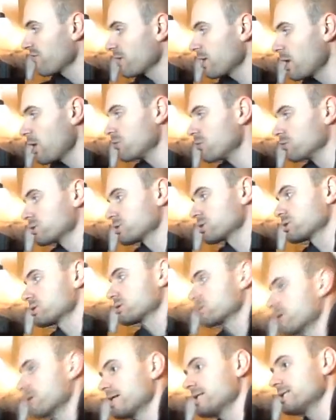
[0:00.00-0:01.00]
a note,
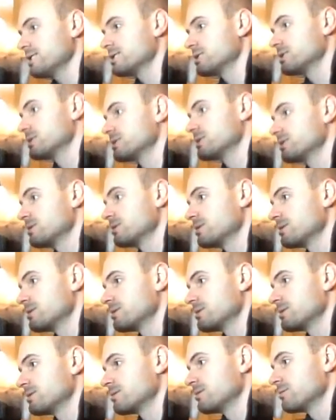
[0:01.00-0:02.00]
right?
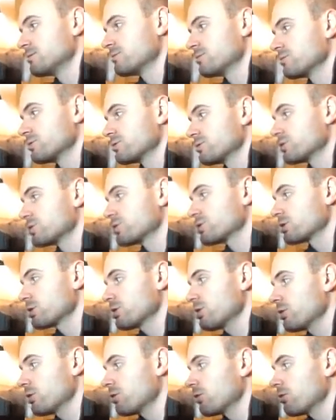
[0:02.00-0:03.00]

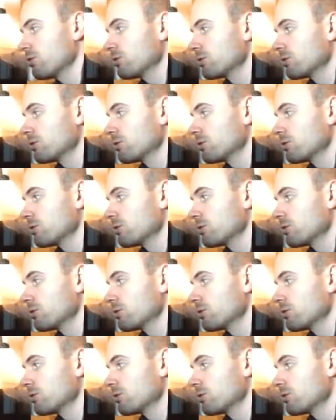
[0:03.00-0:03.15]
So,